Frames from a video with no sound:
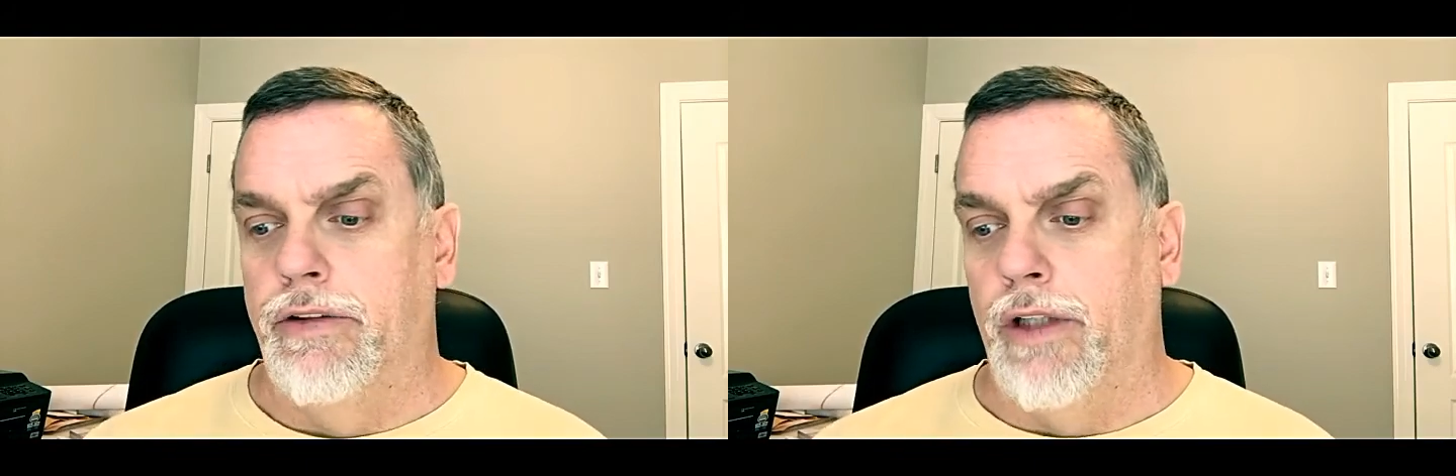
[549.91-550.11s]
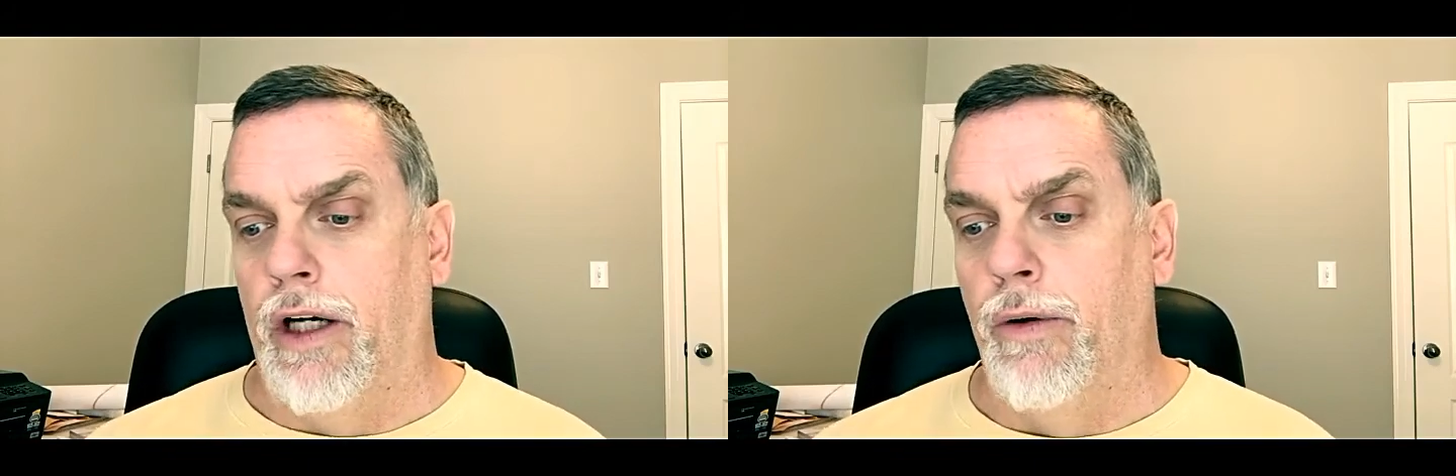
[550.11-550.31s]

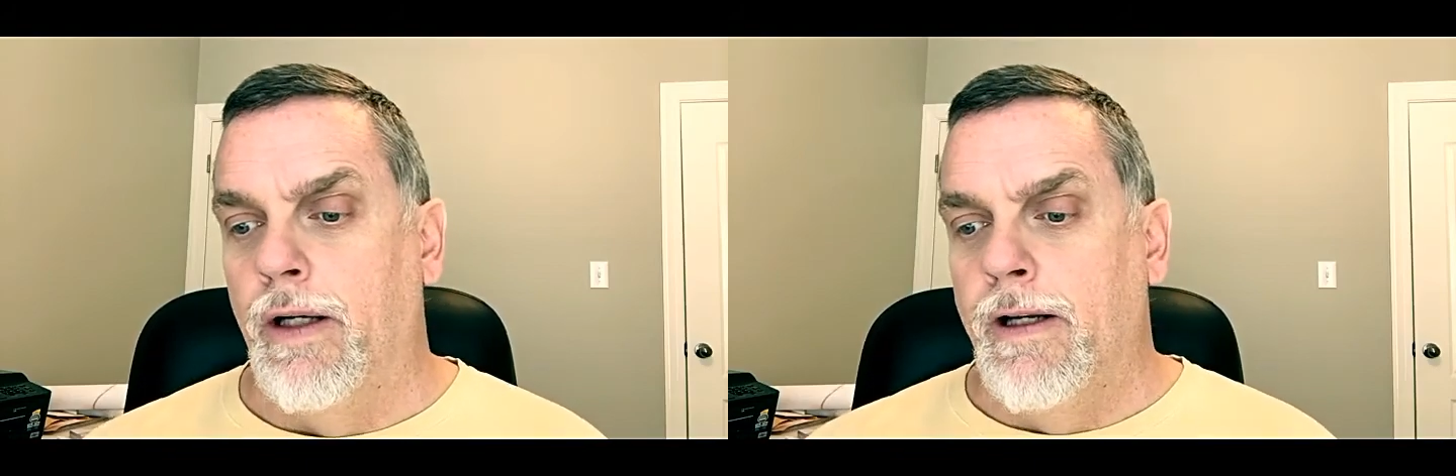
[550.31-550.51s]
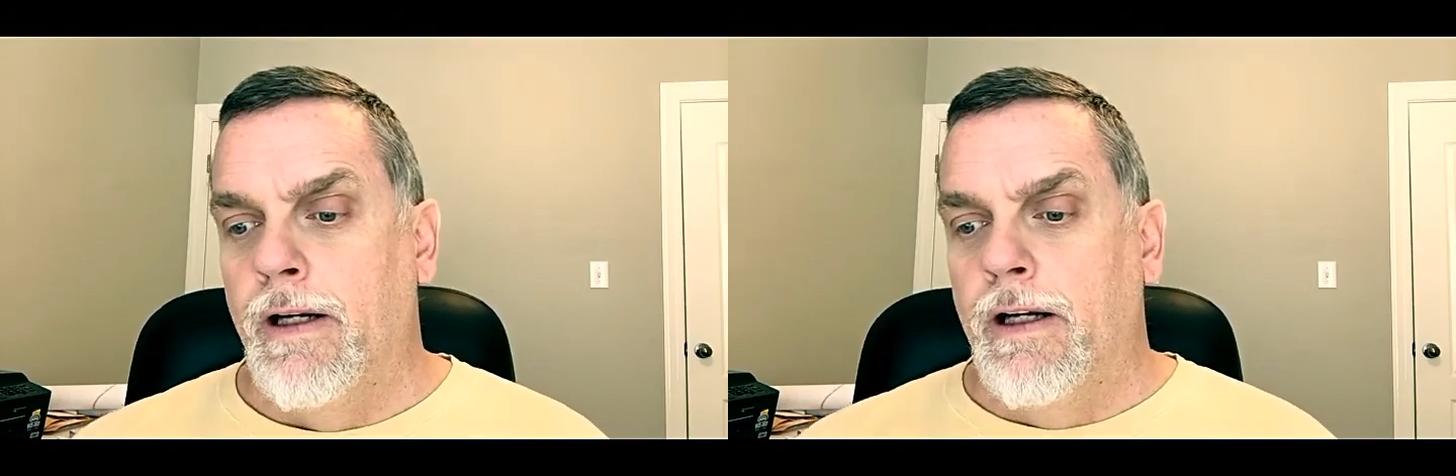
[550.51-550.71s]
So
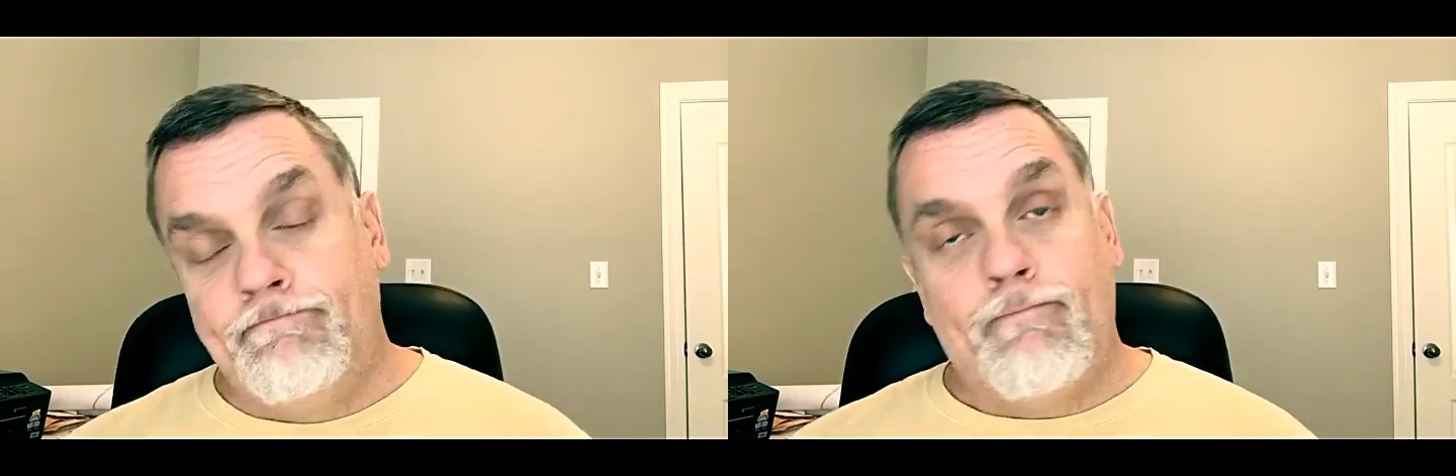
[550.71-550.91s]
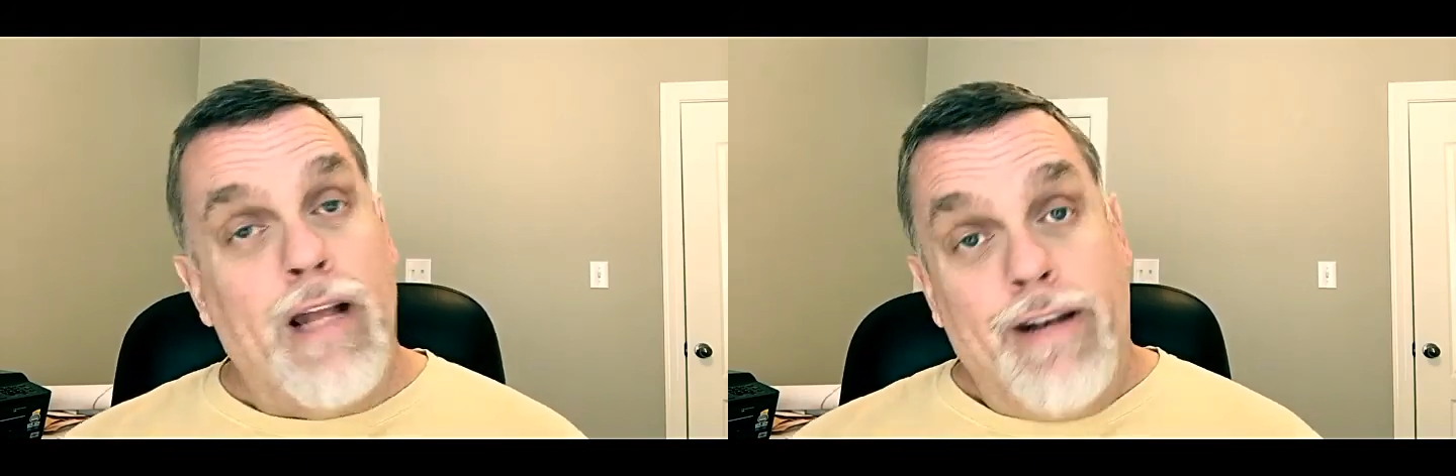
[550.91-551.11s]

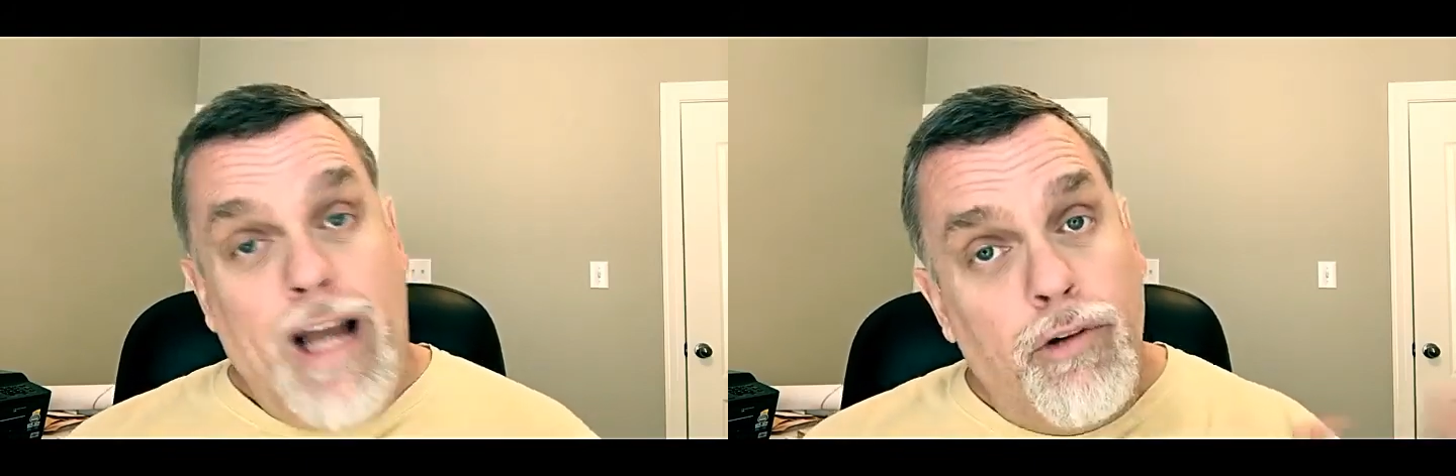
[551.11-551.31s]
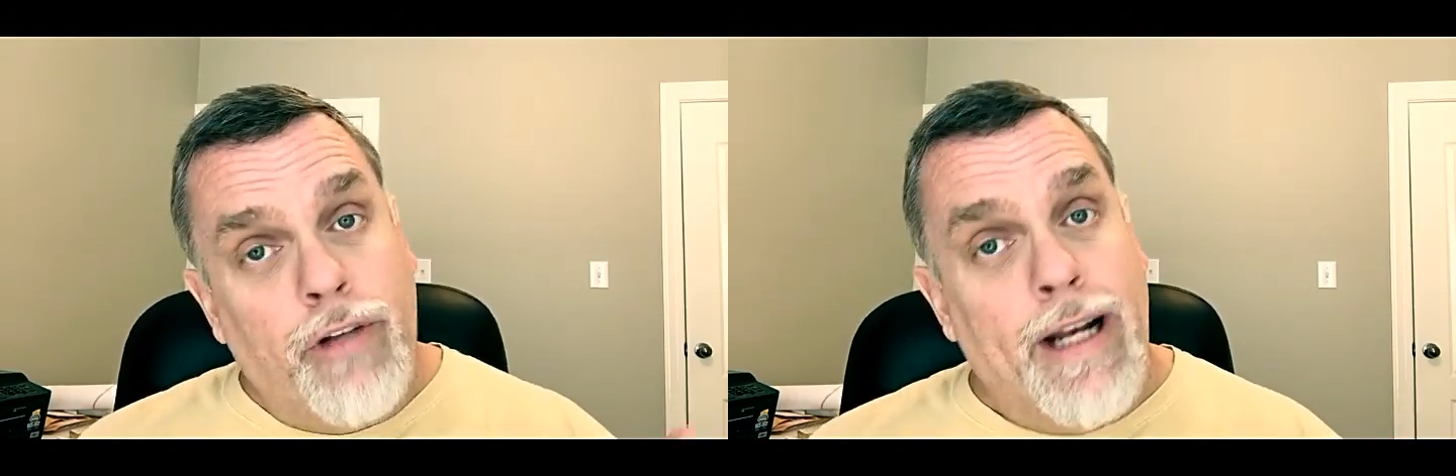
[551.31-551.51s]

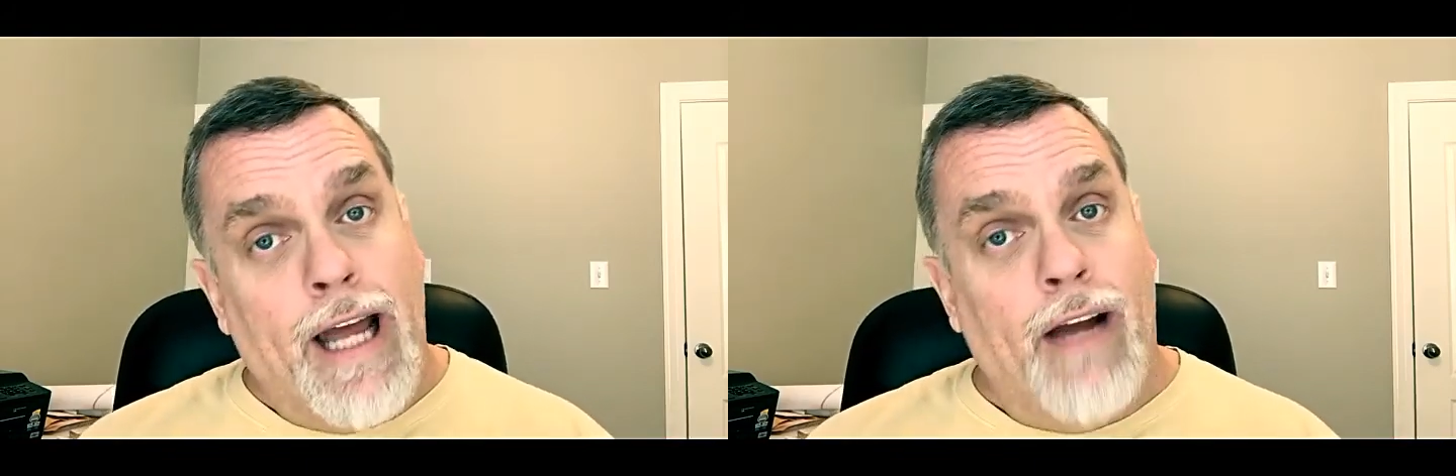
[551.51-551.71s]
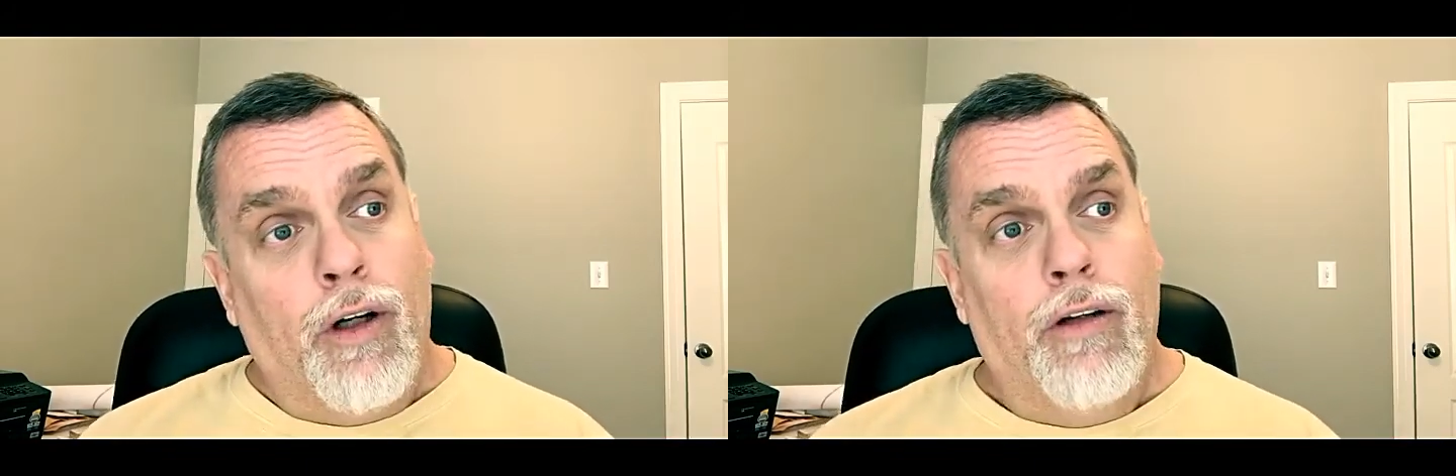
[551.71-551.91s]
never say
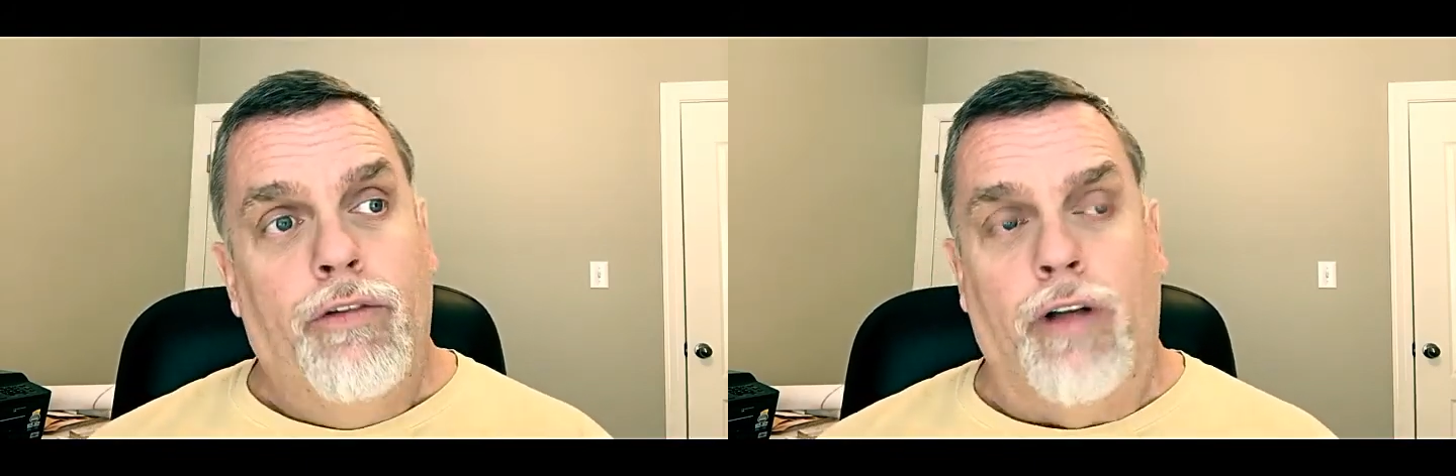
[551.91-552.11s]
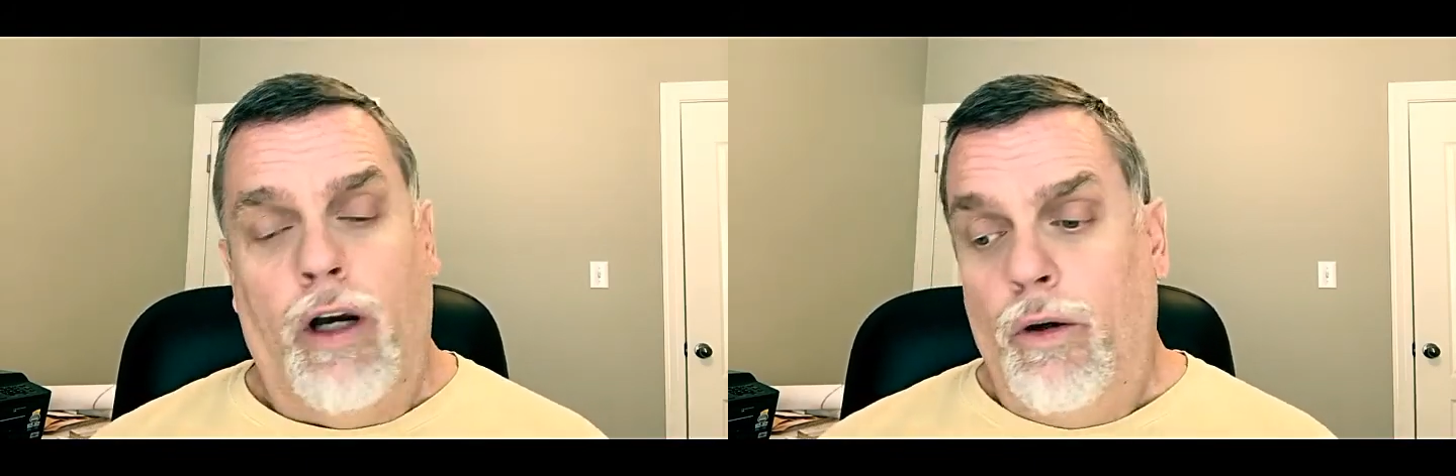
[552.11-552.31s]
never.
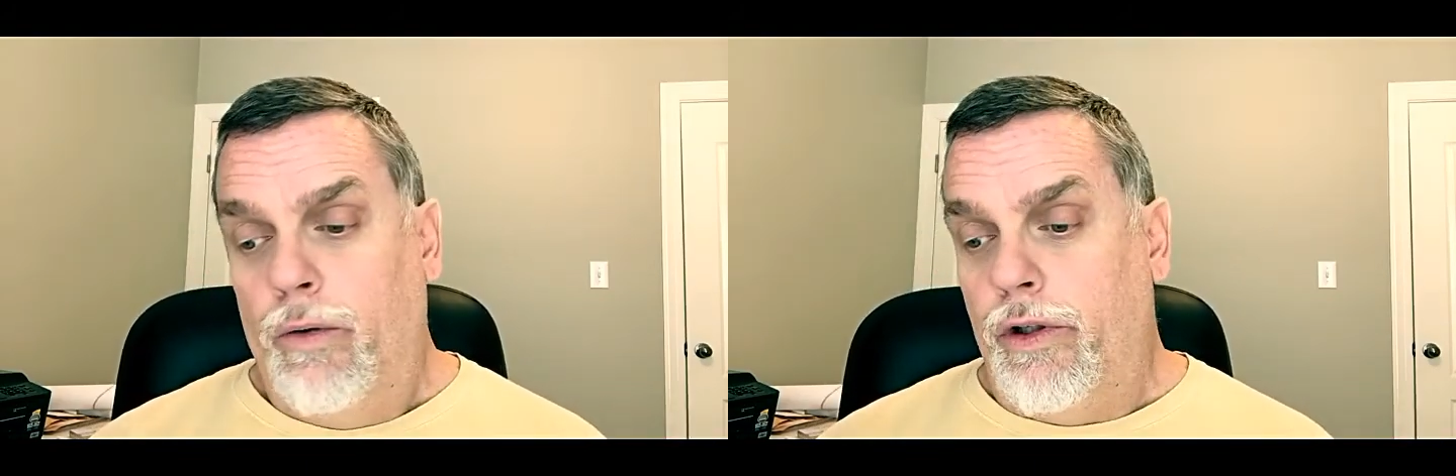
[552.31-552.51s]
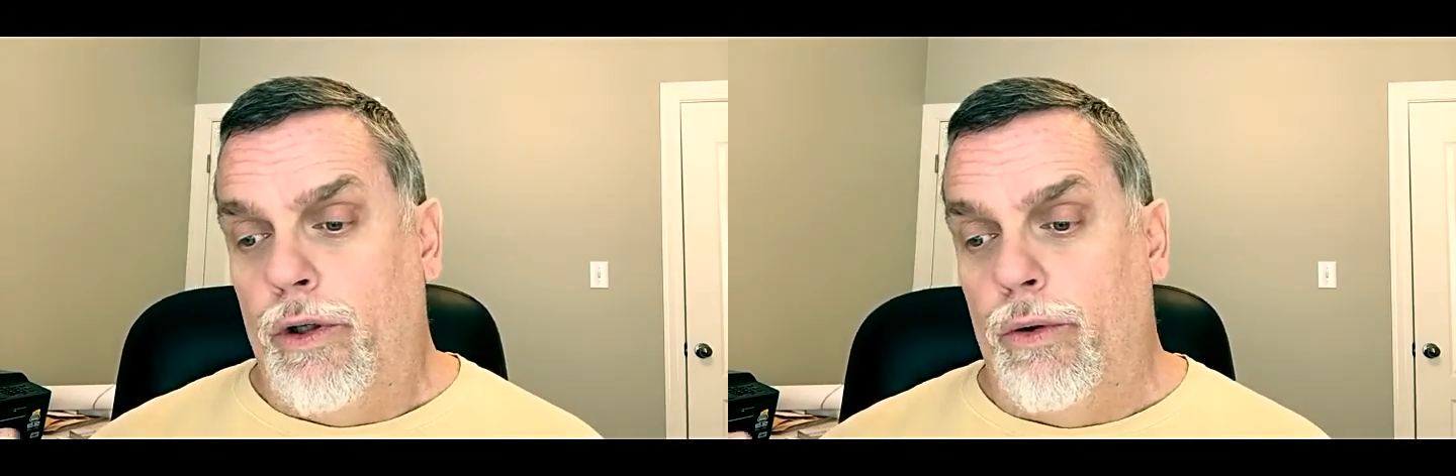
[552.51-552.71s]

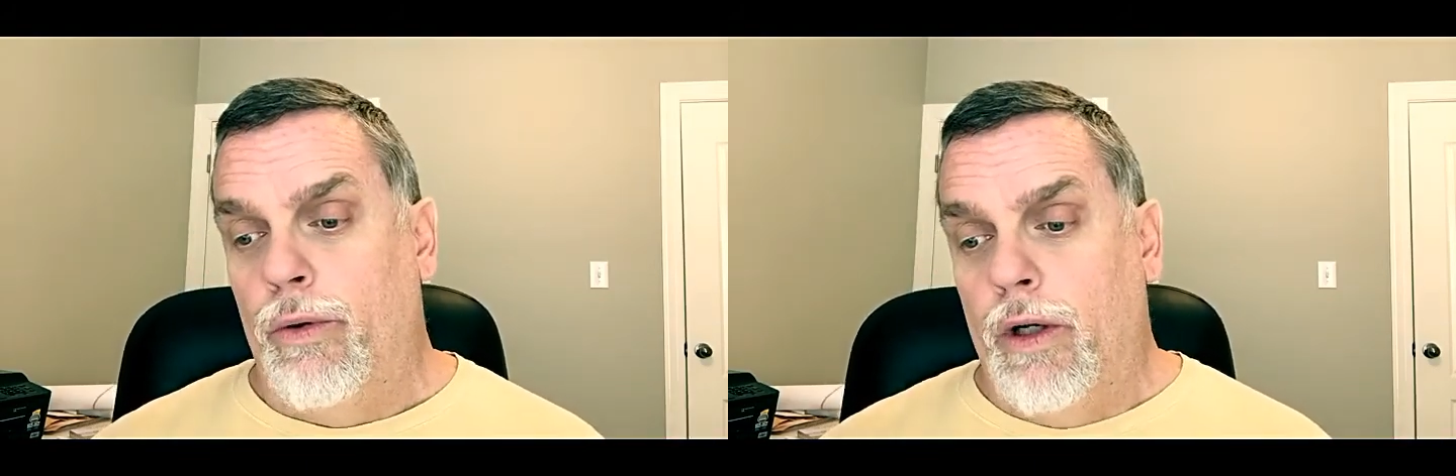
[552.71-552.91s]
So you